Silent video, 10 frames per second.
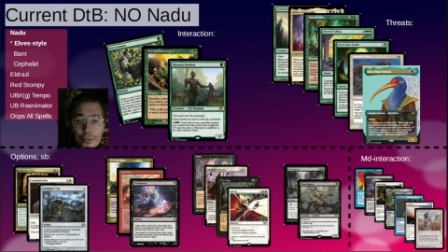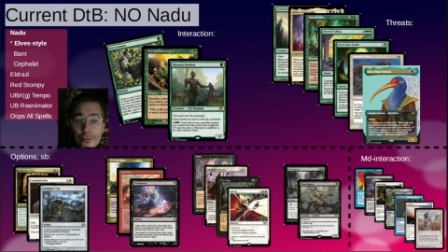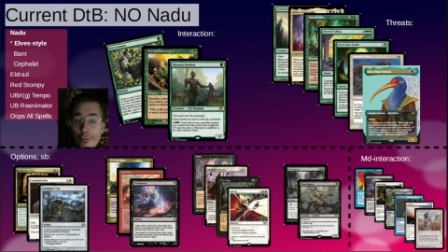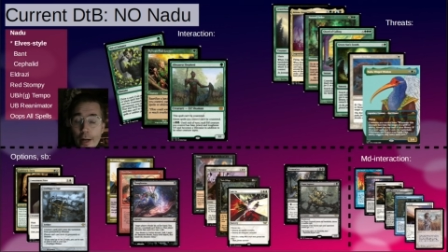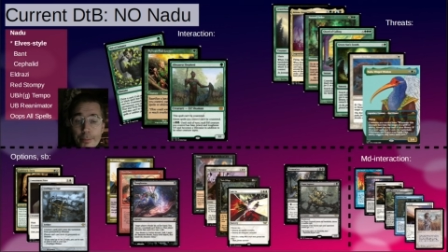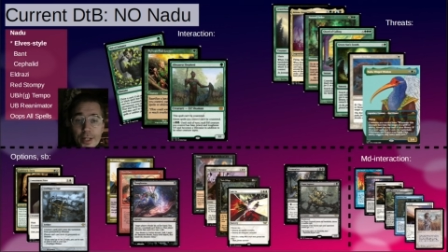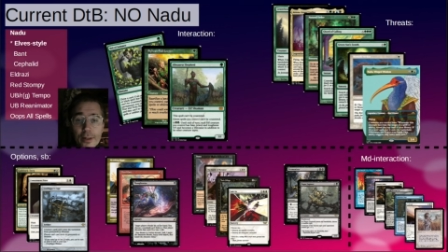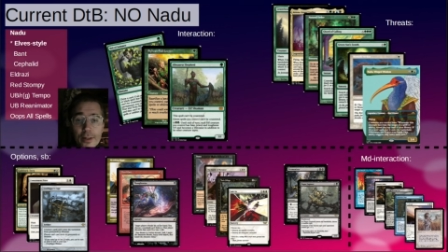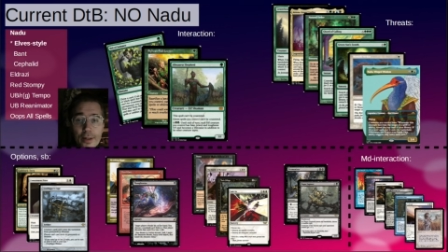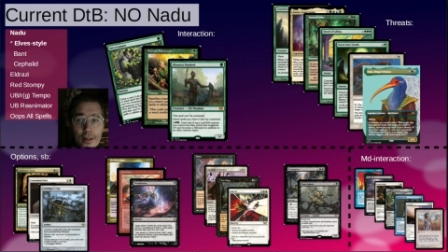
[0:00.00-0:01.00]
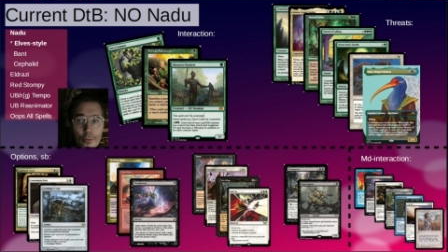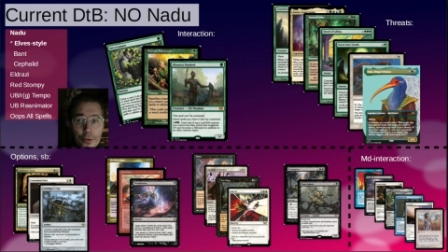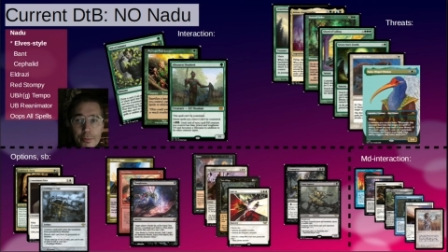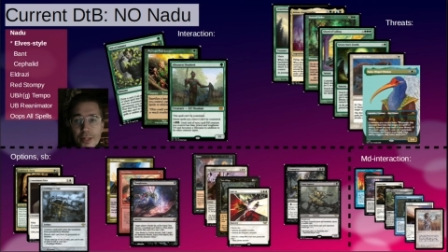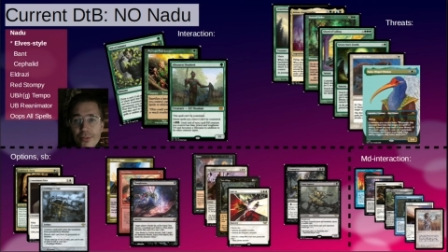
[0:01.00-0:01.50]
to ramping,
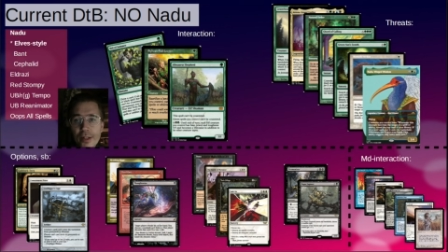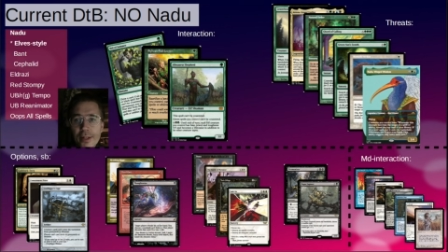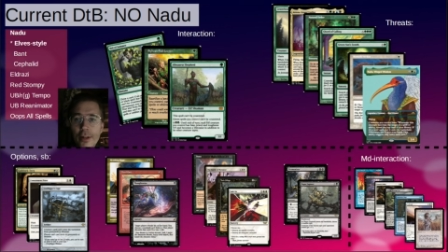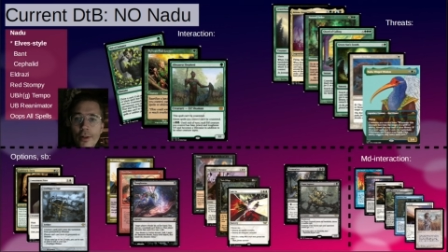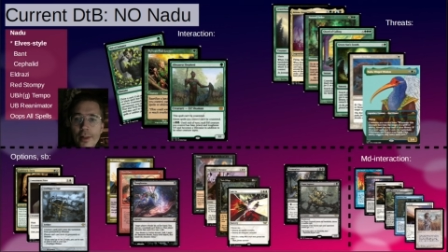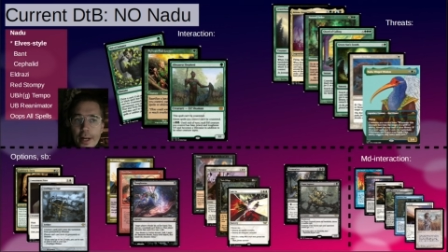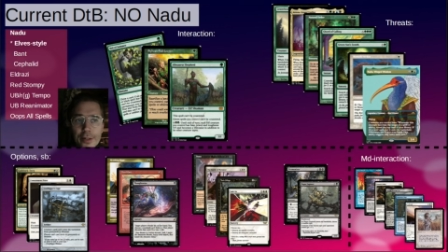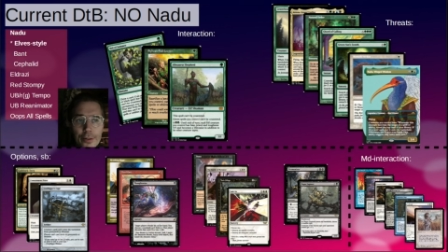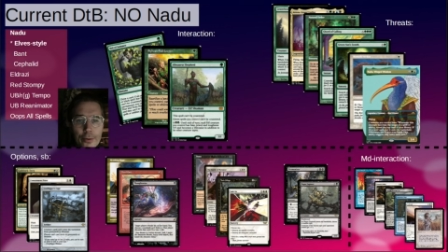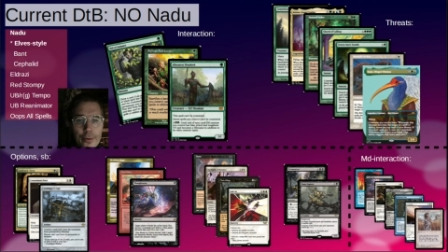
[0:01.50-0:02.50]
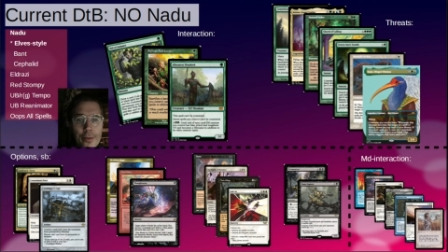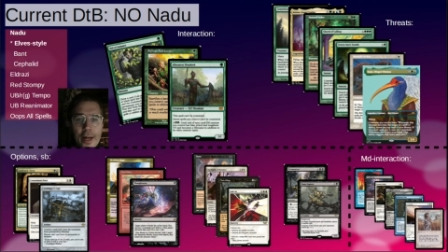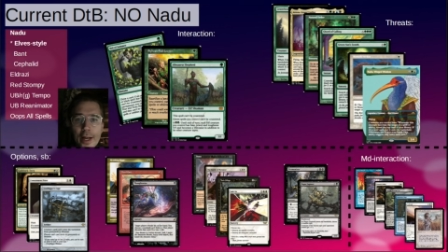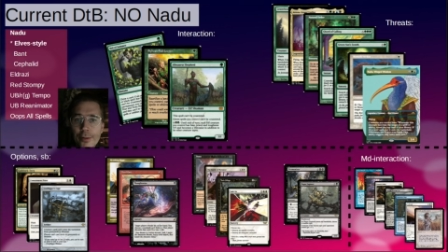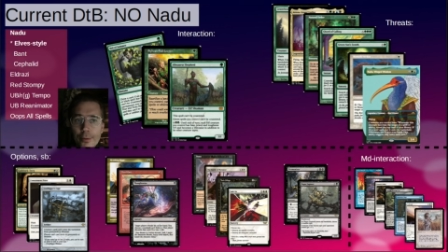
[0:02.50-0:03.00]
which means that they are lighter on
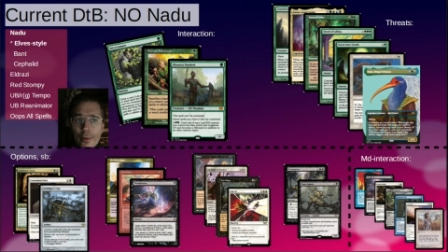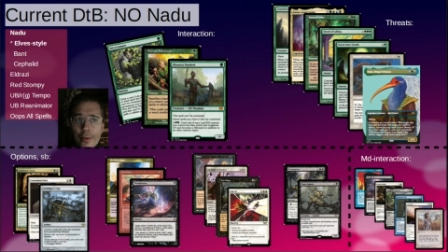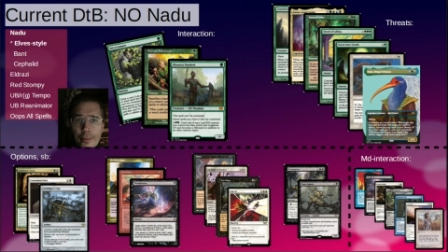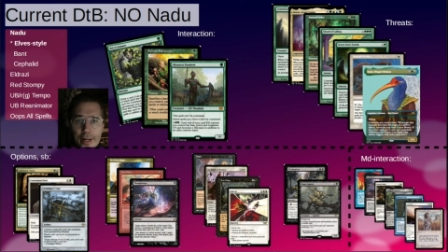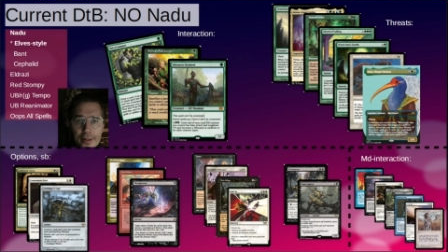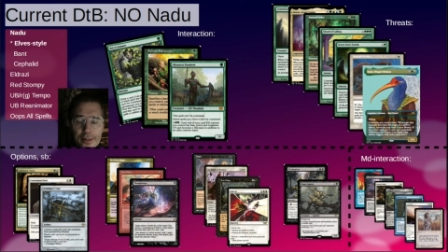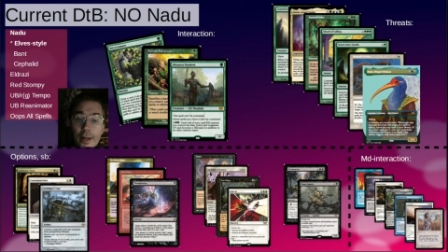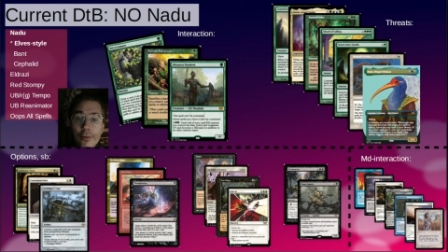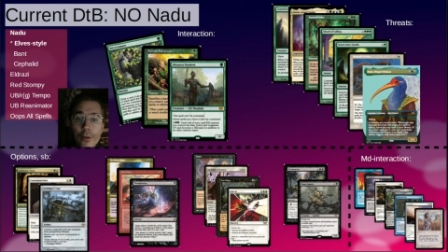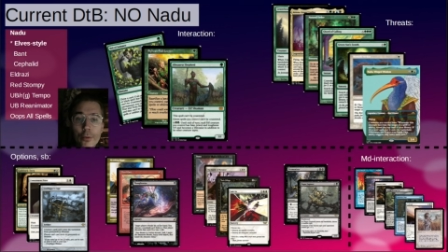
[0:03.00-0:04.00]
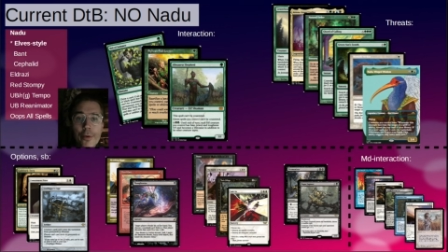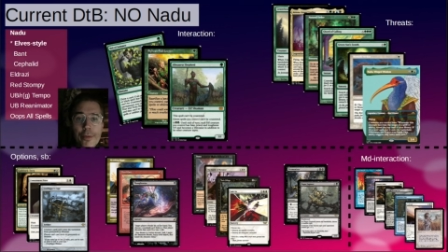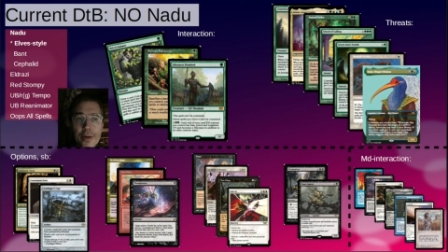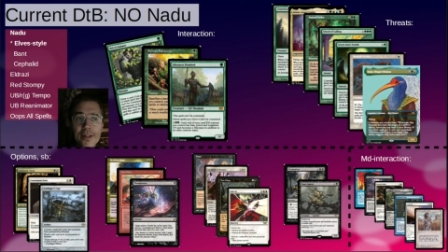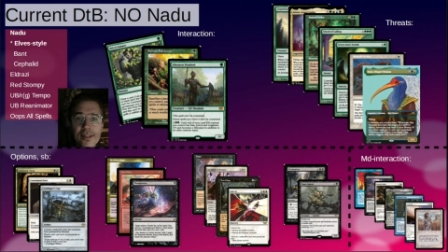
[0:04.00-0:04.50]
actual threat. They have a lower
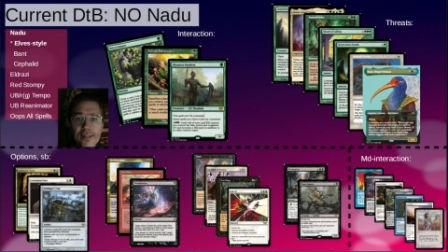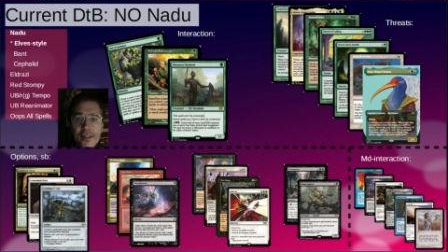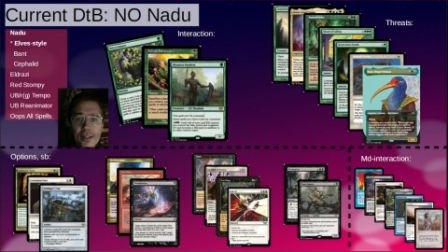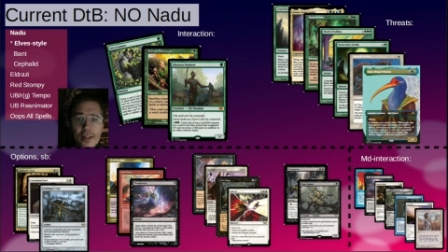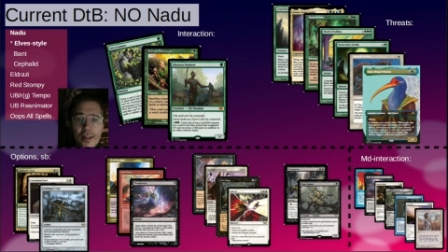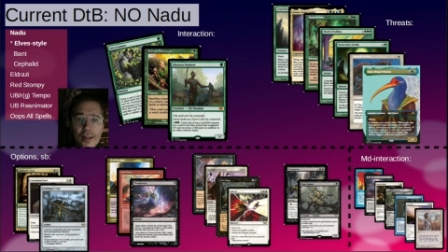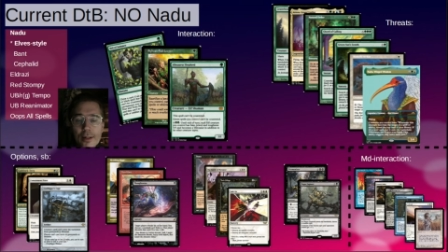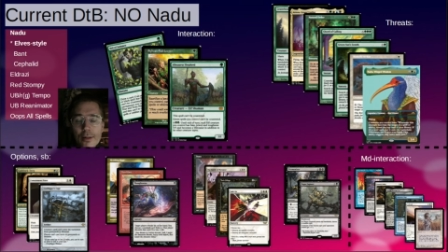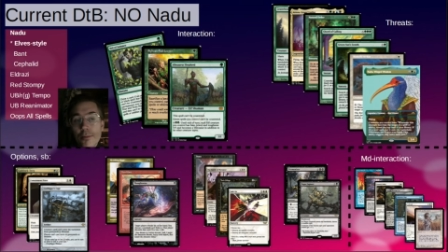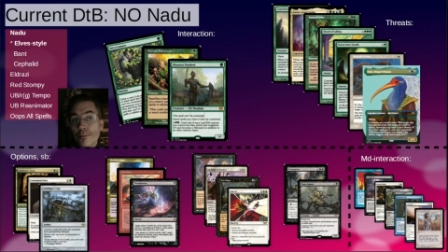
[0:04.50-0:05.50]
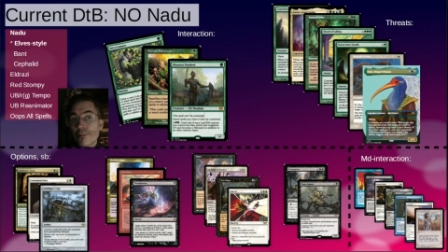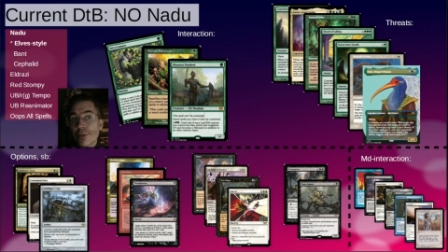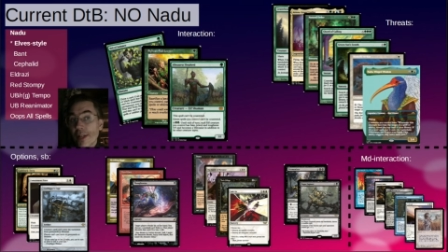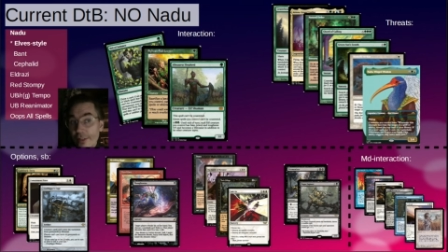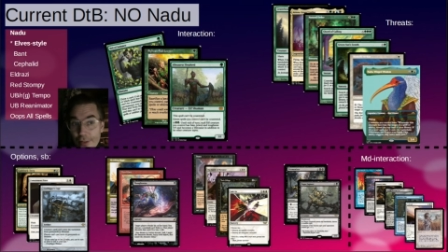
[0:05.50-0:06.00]
threat density,
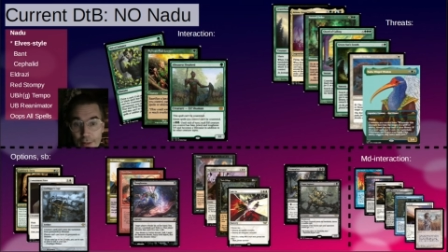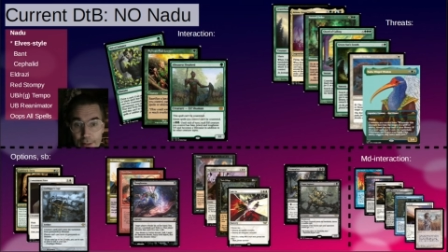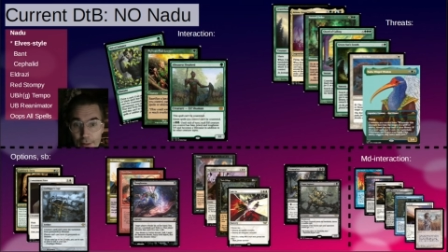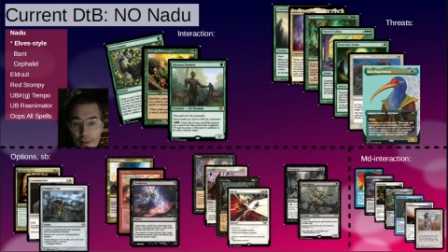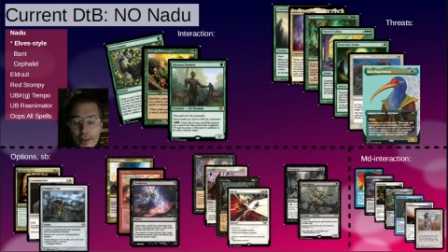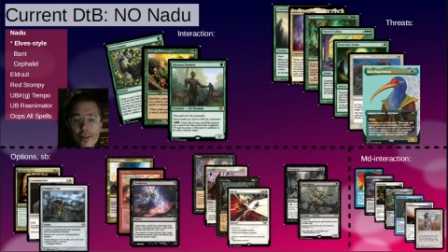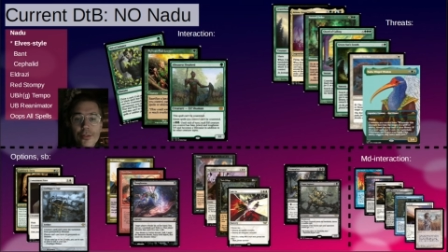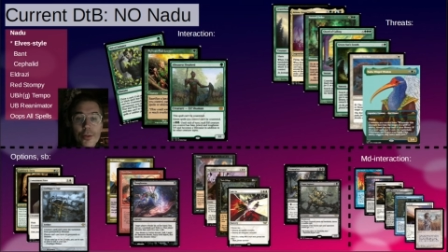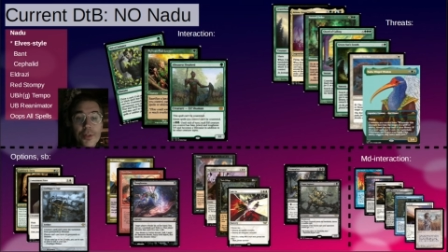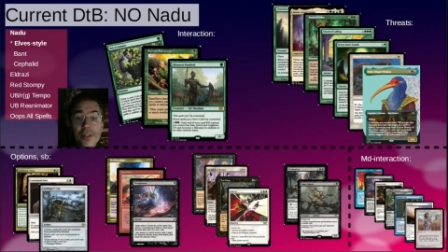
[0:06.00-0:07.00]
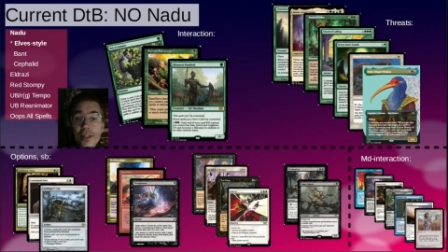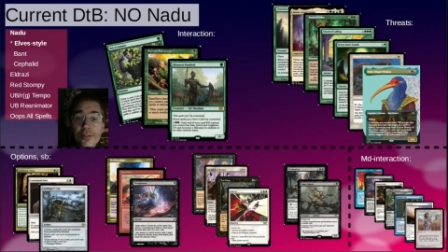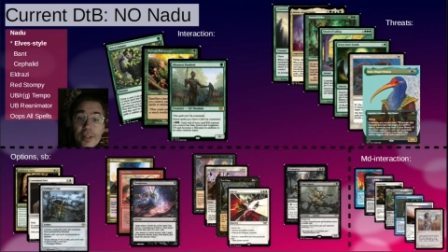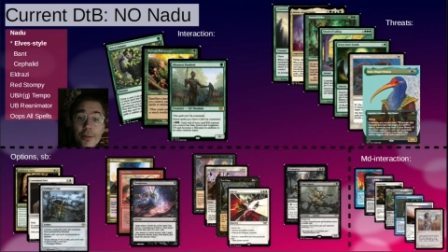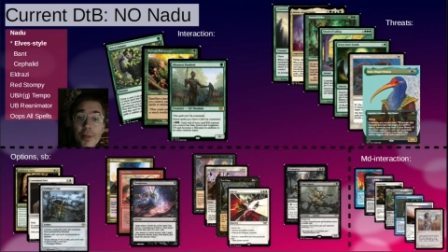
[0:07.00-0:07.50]
potentially. So
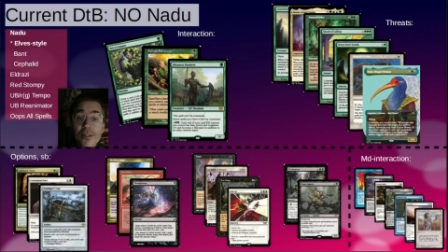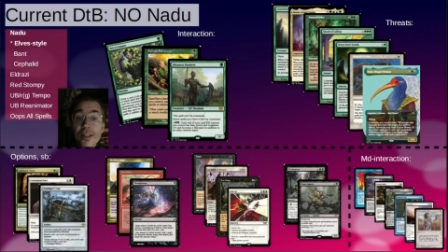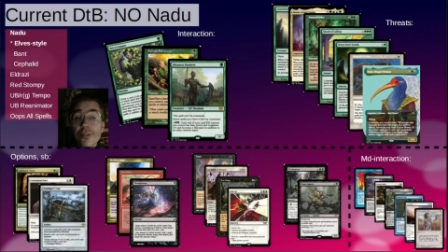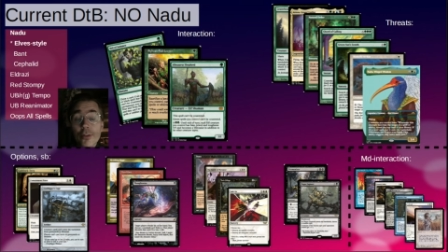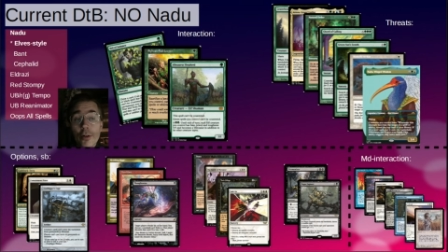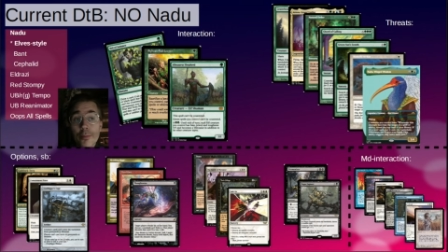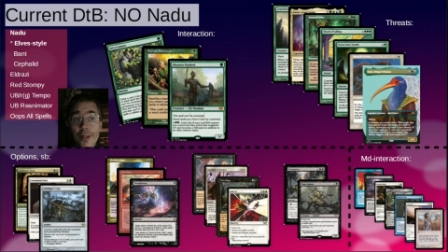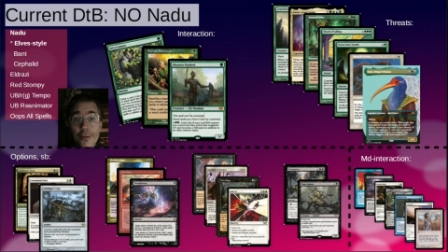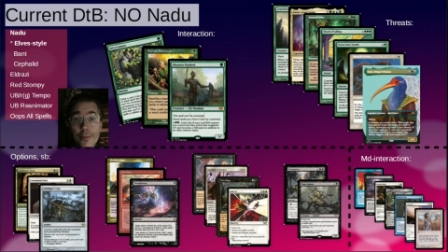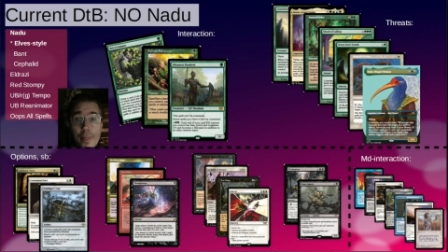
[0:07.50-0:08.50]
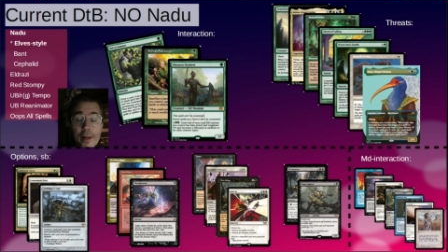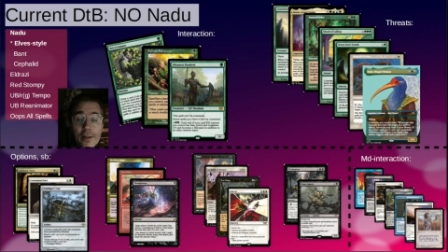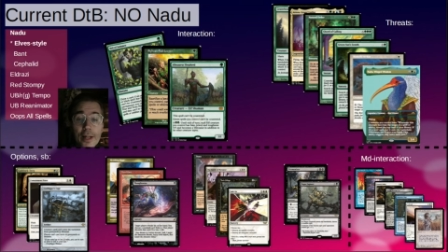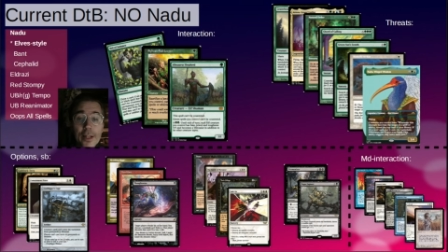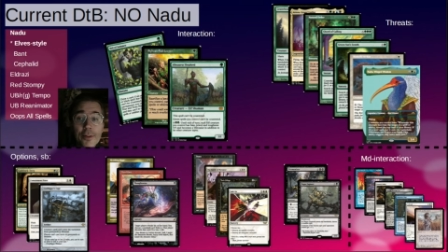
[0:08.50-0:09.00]
that makes this card better.
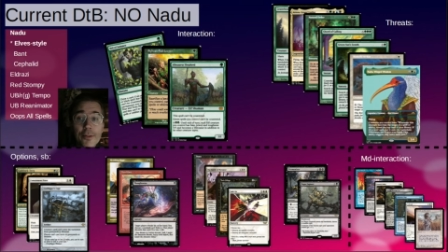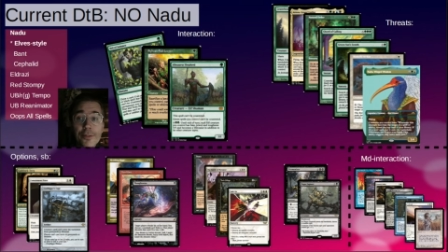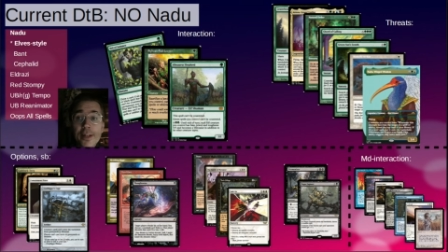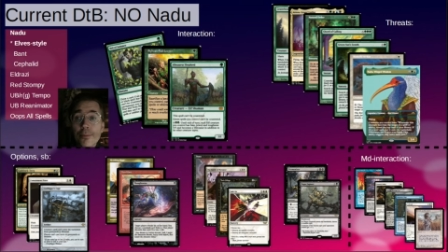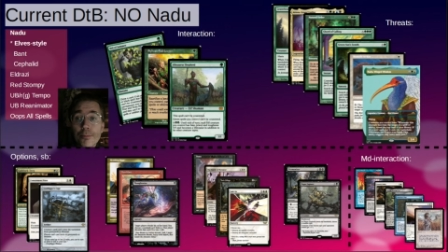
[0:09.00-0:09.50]
Like if they